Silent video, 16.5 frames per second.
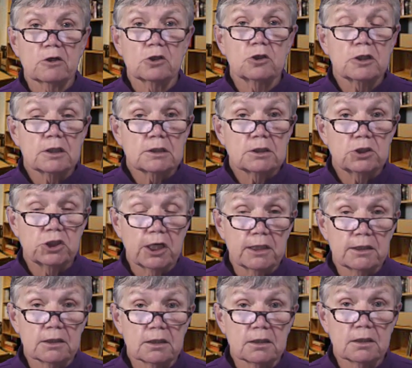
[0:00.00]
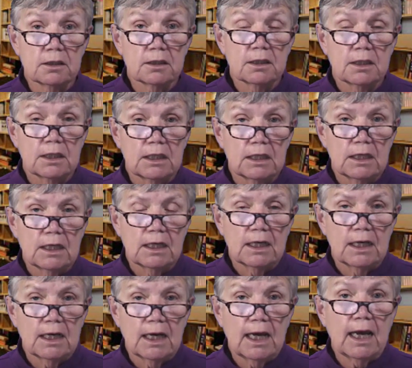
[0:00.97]
a good agenda
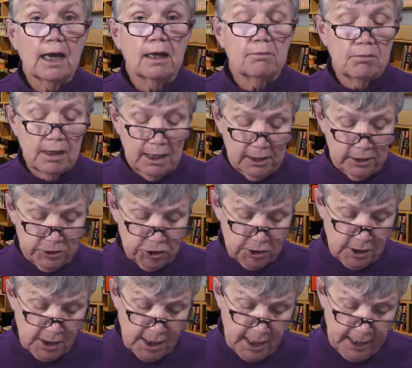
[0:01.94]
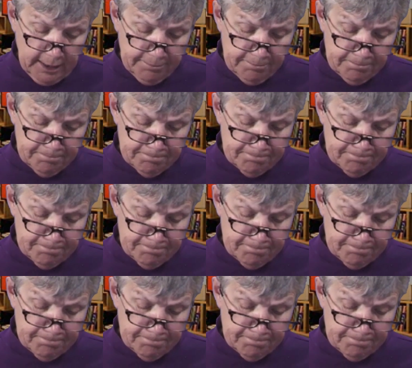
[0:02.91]
and manage time